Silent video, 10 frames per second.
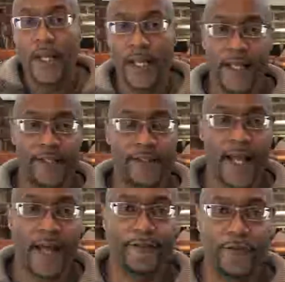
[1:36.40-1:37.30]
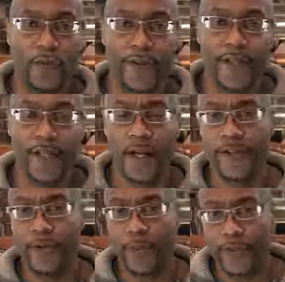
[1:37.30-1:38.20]
is not for the
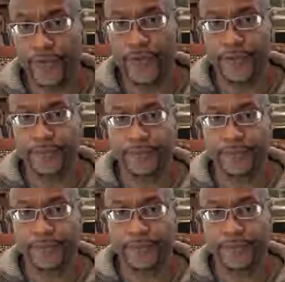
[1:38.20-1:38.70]
other person.